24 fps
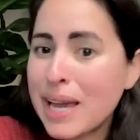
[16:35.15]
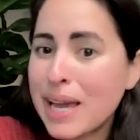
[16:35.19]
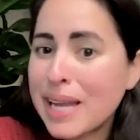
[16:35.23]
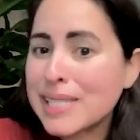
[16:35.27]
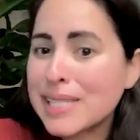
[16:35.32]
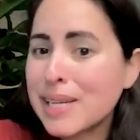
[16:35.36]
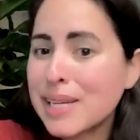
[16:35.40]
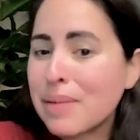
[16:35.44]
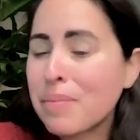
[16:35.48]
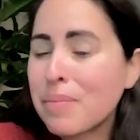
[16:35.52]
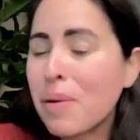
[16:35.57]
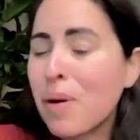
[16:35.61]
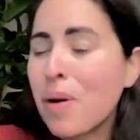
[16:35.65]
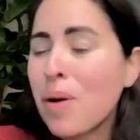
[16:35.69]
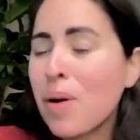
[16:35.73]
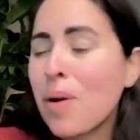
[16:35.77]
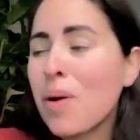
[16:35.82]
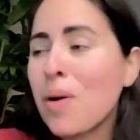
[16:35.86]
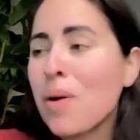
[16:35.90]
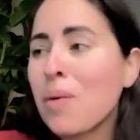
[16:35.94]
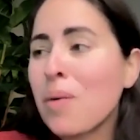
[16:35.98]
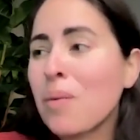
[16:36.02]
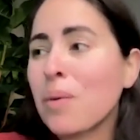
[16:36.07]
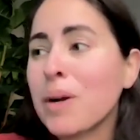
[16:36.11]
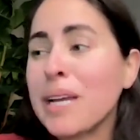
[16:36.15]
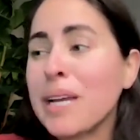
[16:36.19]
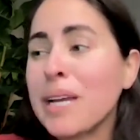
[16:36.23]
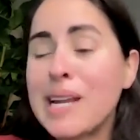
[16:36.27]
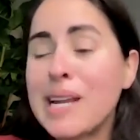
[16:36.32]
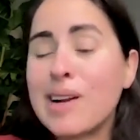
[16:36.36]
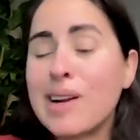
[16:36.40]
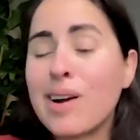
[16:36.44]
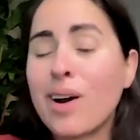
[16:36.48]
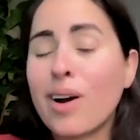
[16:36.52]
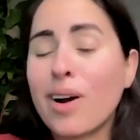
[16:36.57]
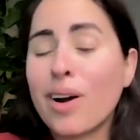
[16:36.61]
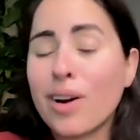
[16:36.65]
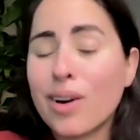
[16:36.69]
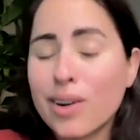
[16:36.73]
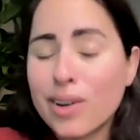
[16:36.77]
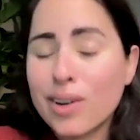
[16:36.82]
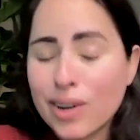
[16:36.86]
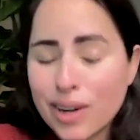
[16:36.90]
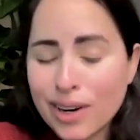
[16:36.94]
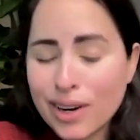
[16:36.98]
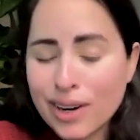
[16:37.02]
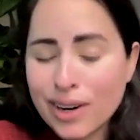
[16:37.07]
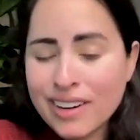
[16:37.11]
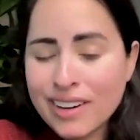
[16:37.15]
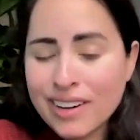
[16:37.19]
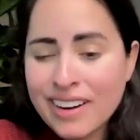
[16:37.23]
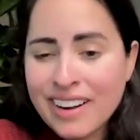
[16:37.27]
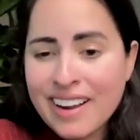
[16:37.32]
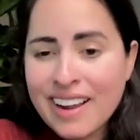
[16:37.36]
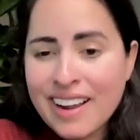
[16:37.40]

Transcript: end up working harder